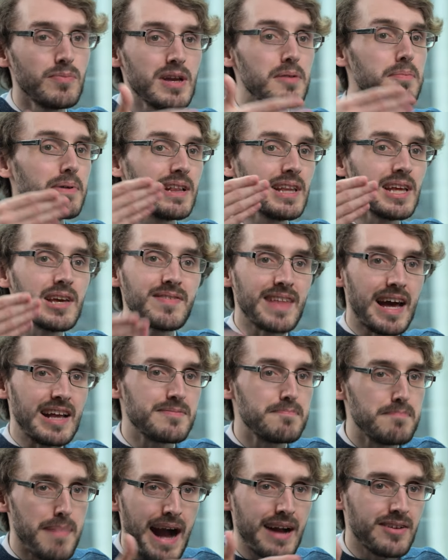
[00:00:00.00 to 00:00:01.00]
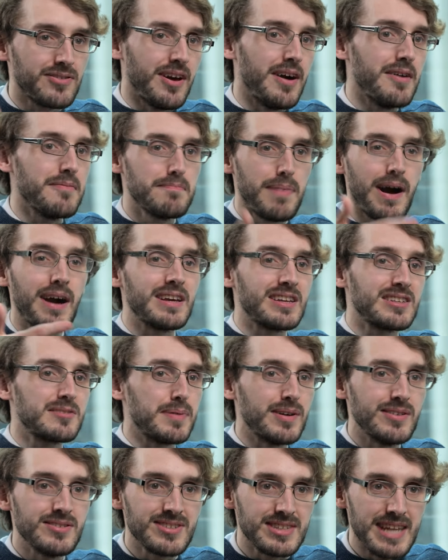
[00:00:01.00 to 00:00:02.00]
We believe that's backed up by
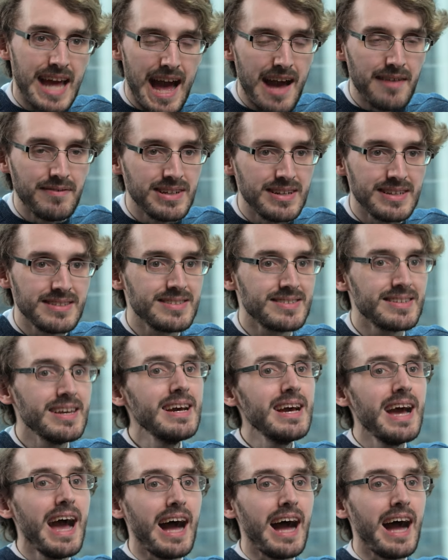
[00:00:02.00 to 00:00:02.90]
experience and evidence.